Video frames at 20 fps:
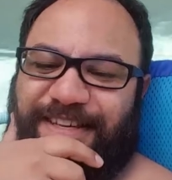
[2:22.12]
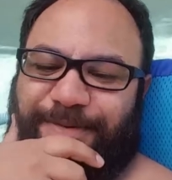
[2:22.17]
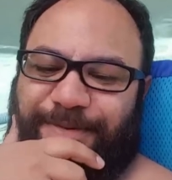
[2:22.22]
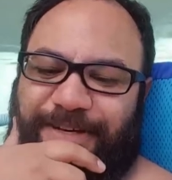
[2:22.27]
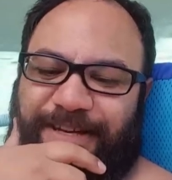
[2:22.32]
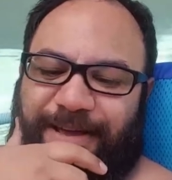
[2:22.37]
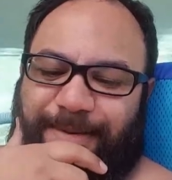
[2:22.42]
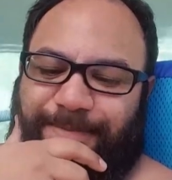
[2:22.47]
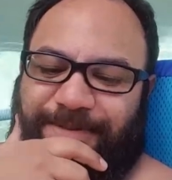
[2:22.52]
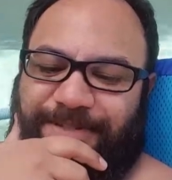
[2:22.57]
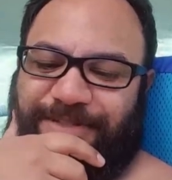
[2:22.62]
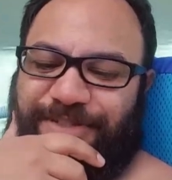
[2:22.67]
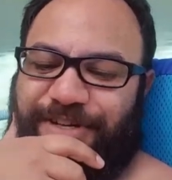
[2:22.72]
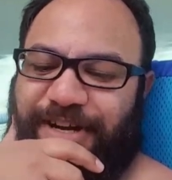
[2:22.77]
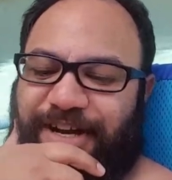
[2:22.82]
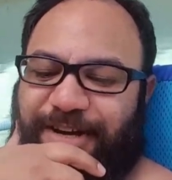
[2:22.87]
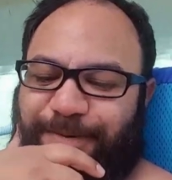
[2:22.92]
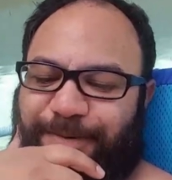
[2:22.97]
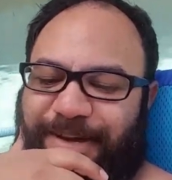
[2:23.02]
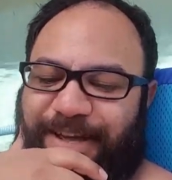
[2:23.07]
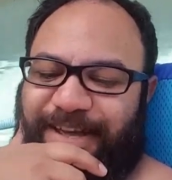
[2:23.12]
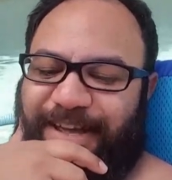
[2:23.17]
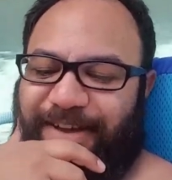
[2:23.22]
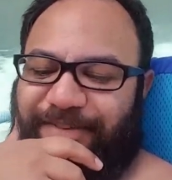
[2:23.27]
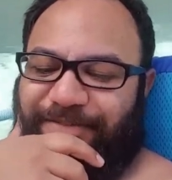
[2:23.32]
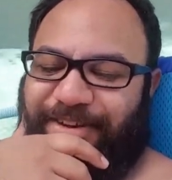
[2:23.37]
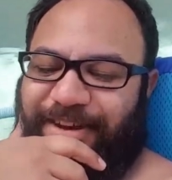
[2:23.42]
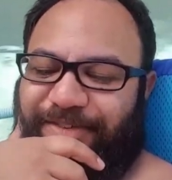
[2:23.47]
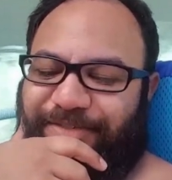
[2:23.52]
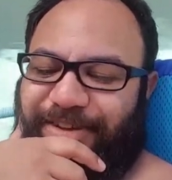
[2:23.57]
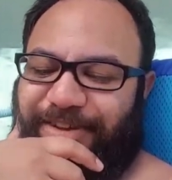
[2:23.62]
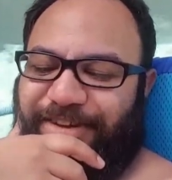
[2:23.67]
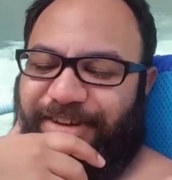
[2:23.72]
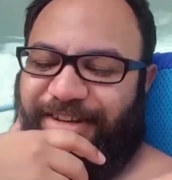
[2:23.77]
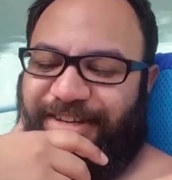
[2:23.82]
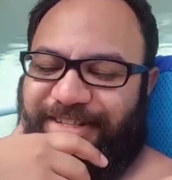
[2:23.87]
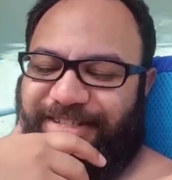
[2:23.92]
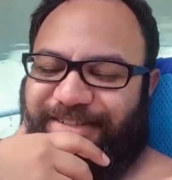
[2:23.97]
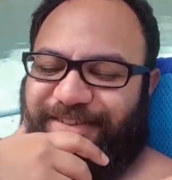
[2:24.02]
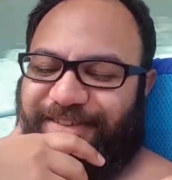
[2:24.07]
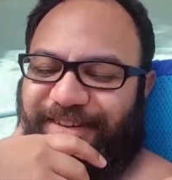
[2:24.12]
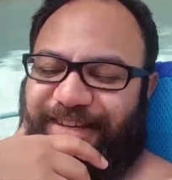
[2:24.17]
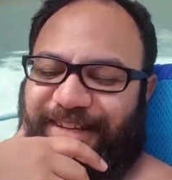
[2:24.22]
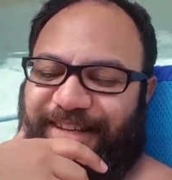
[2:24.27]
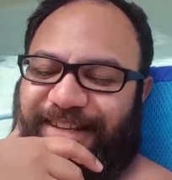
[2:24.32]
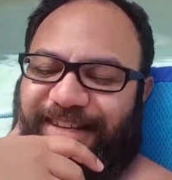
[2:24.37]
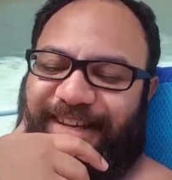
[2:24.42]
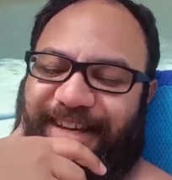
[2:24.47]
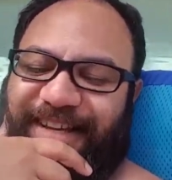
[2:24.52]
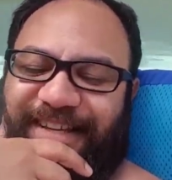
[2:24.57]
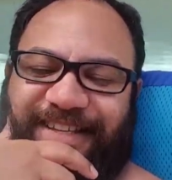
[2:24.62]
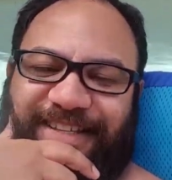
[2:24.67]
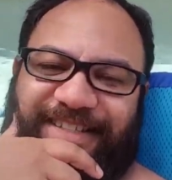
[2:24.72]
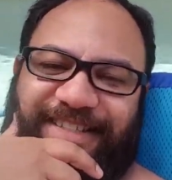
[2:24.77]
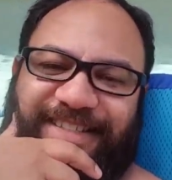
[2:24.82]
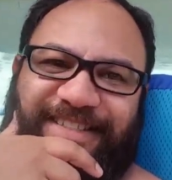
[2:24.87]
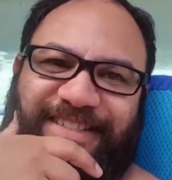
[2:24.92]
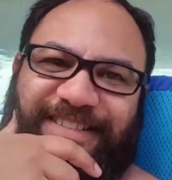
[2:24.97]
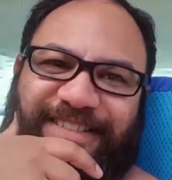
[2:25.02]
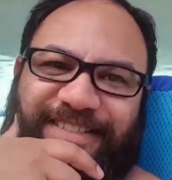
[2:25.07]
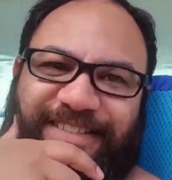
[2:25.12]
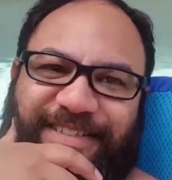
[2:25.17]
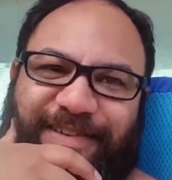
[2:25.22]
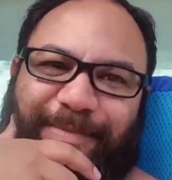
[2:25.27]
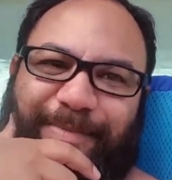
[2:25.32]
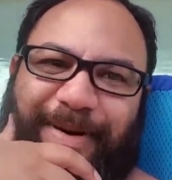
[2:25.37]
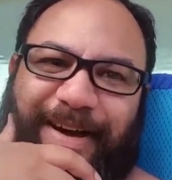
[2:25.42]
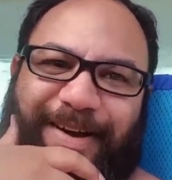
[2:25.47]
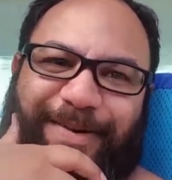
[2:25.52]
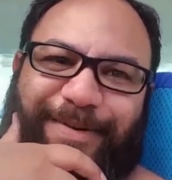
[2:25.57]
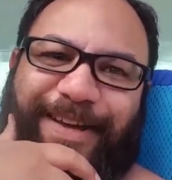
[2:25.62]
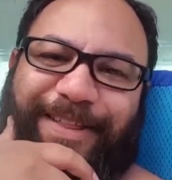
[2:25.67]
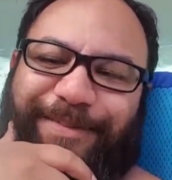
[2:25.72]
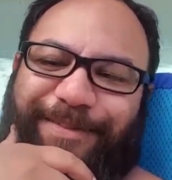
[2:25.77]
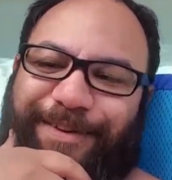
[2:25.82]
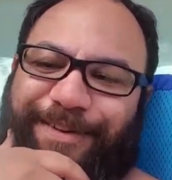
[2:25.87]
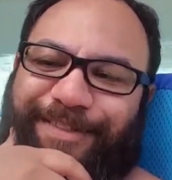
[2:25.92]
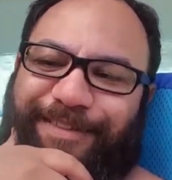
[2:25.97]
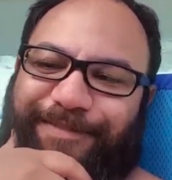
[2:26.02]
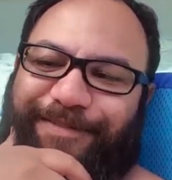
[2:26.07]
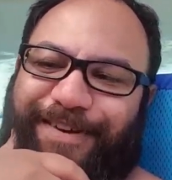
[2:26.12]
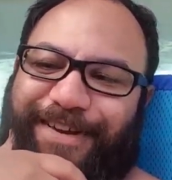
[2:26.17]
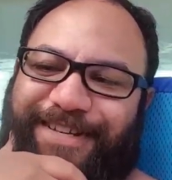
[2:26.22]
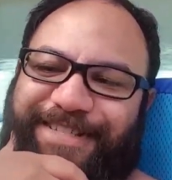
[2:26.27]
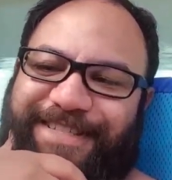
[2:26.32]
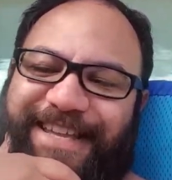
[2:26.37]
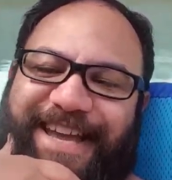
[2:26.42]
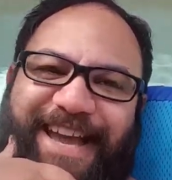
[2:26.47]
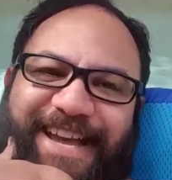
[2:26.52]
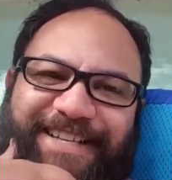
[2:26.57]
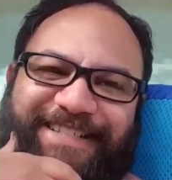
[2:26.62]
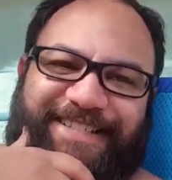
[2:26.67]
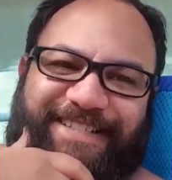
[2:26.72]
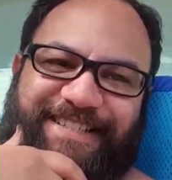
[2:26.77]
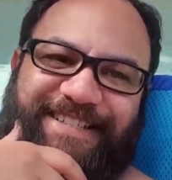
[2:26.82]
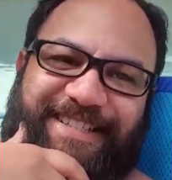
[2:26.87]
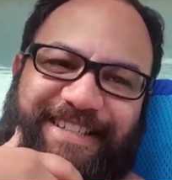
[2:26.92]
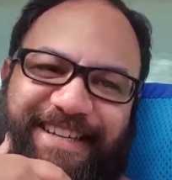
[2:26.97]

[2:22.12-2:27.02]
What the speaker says: think it would happen straight away. Haven't even got into really like partway through the first act.